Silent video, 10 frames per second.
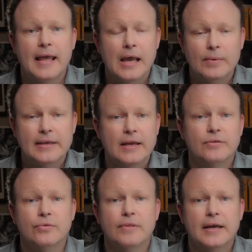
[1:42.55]
And we can't
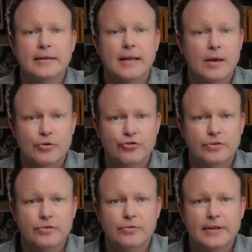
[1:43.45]
do that, and we
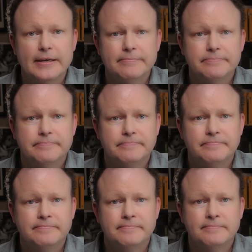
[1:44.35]
shouldn't do that
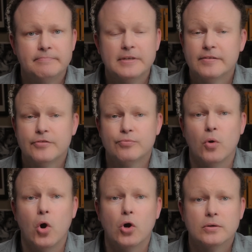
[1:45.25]
because it's
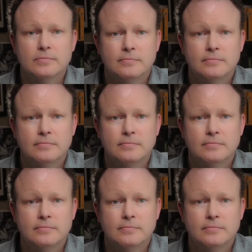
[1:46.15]
wrong.